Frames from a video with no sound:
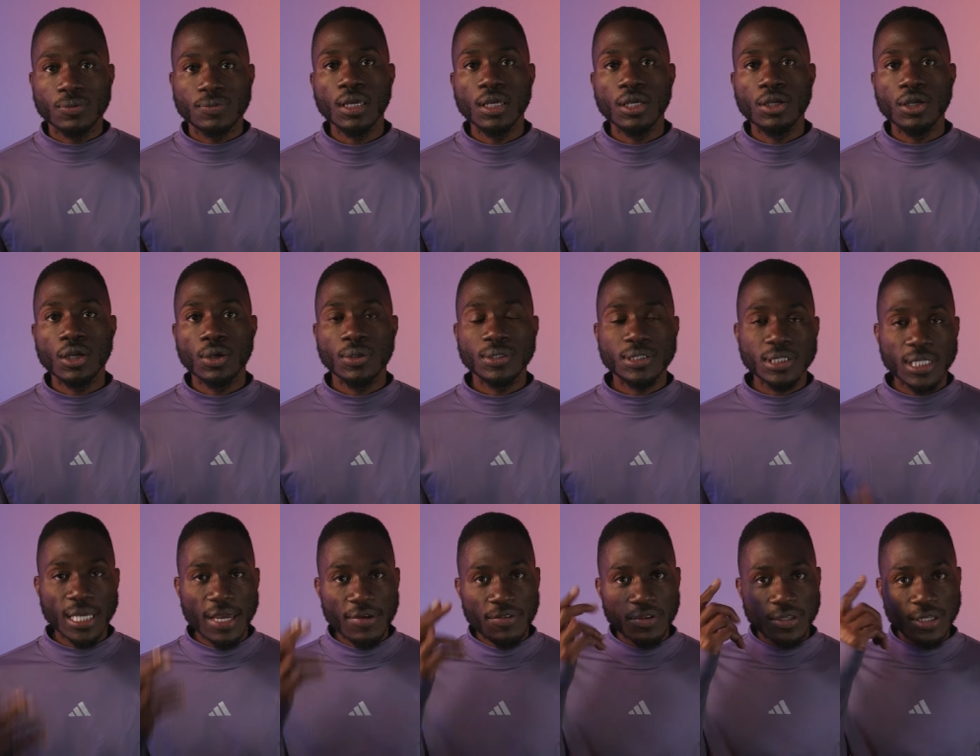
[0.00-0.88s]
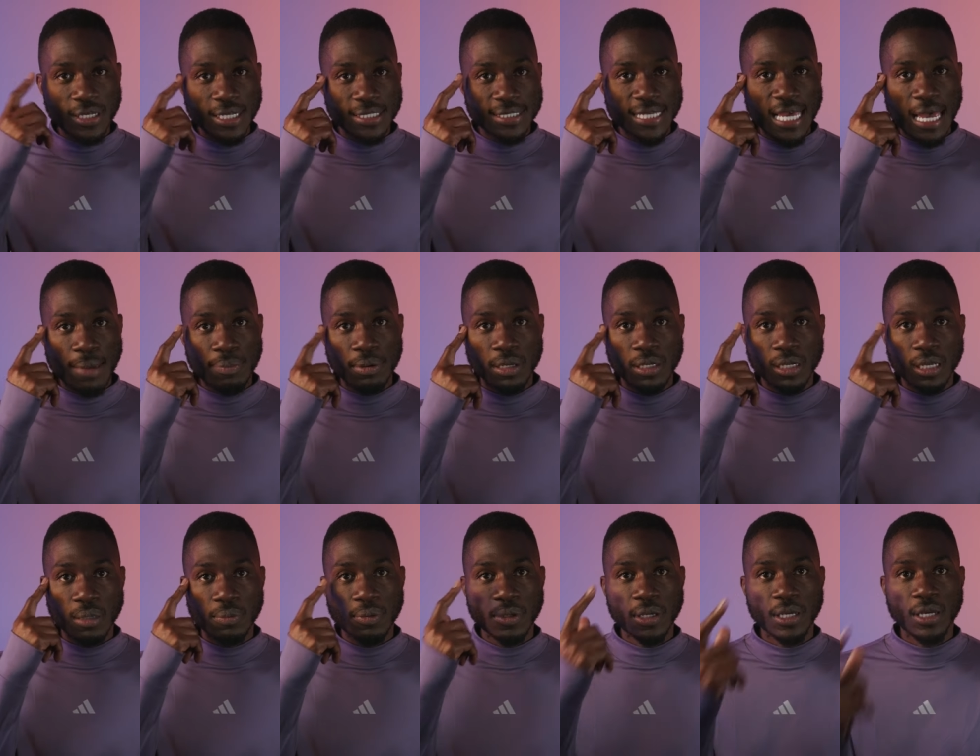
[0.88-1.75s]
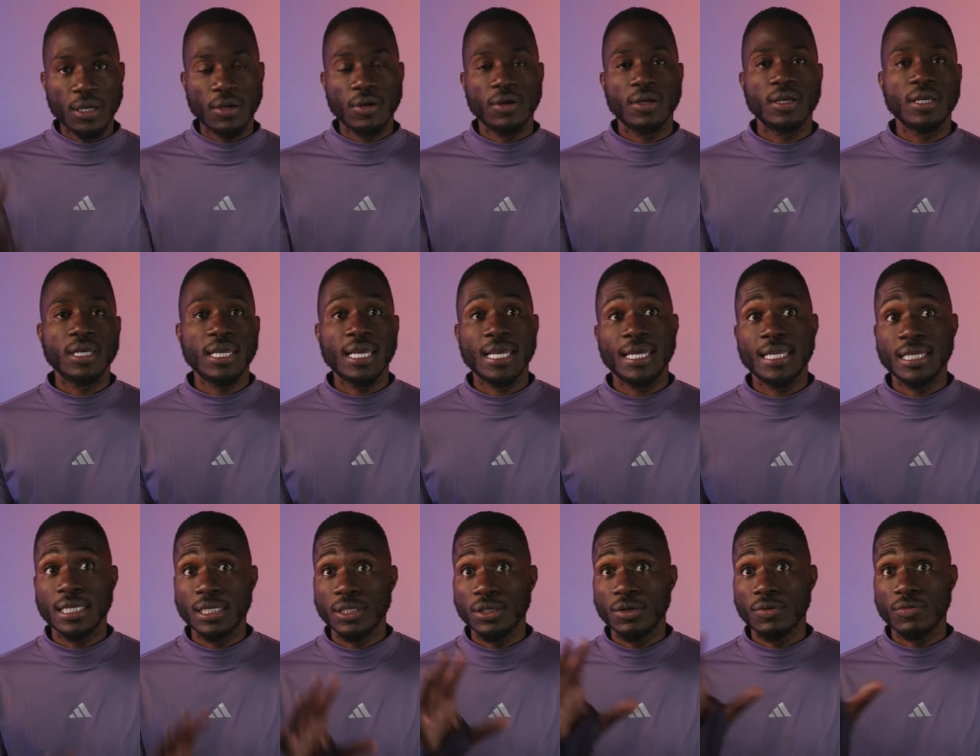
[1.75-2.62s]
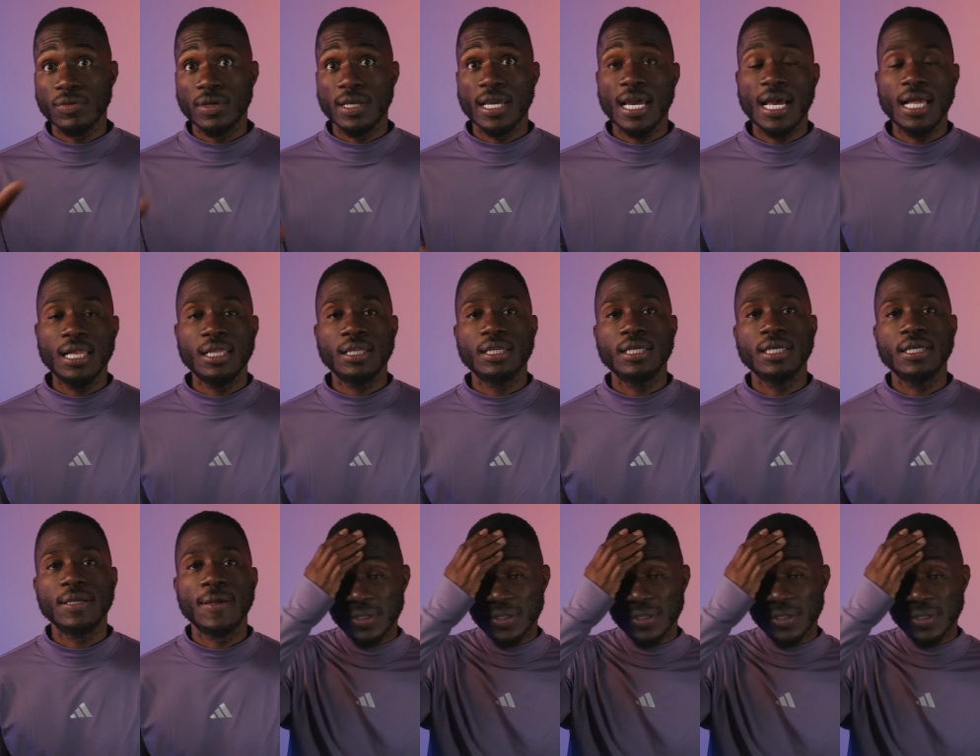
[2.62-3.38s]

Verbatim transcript: You know, it's everything that's happening up here and in your reality.